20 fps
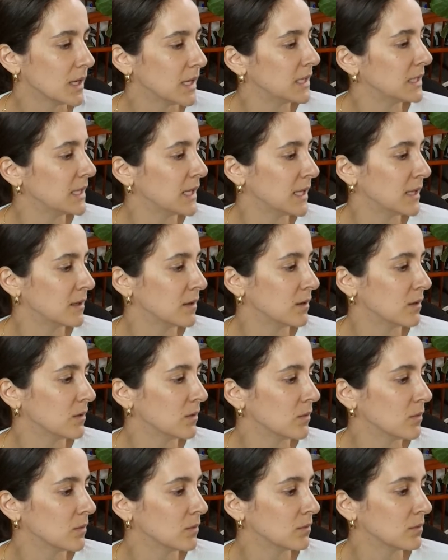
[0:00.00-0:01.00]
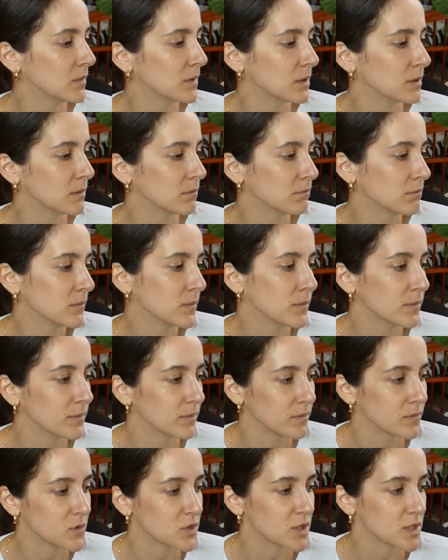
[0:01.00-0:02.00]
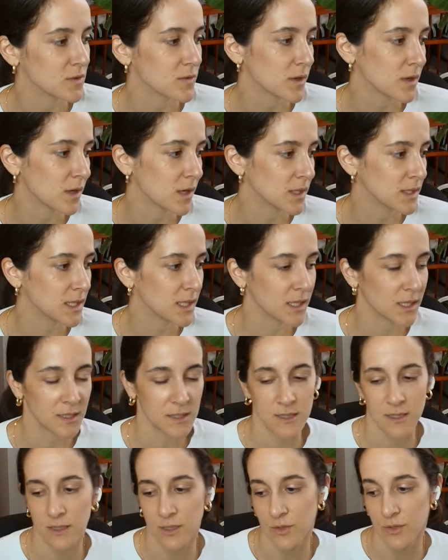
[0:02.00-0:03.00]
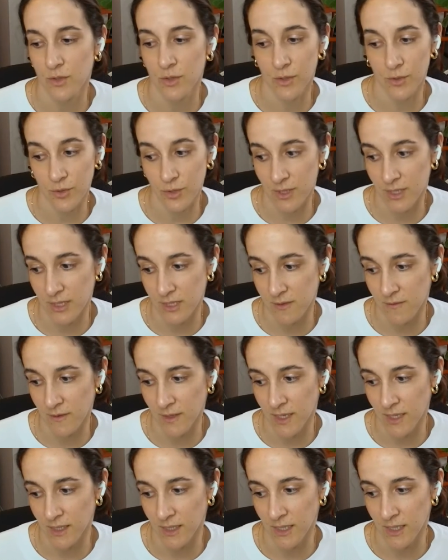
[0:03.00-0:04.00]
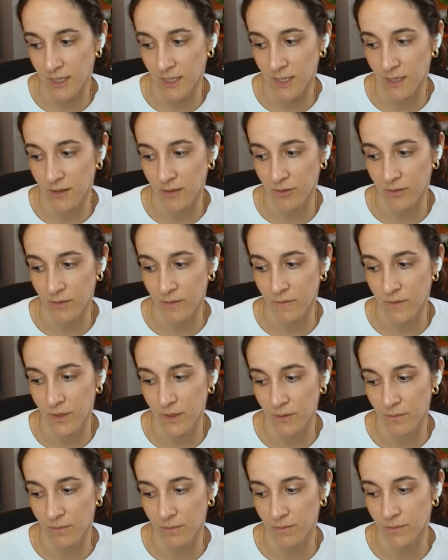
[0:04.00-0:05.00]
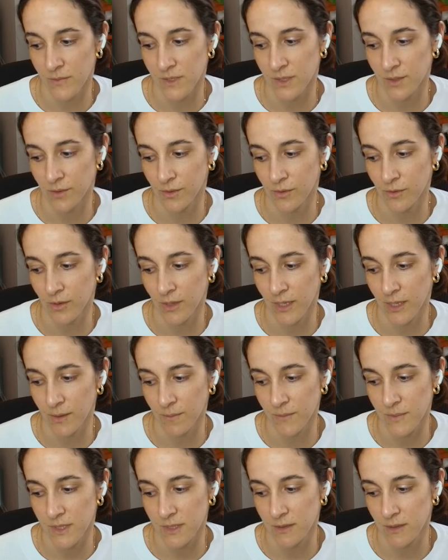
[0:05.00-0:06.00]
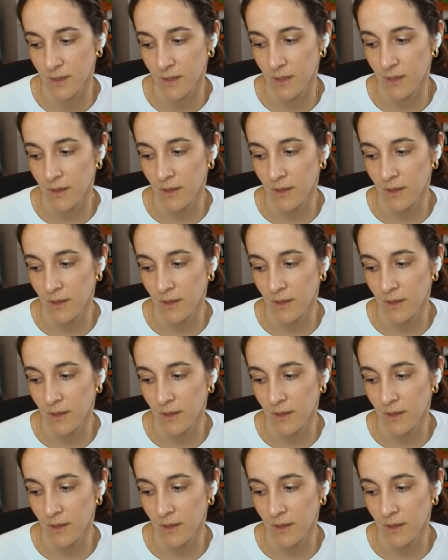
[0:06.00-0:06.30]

And then just for context, there's no trans fat in either of them, 0 grams.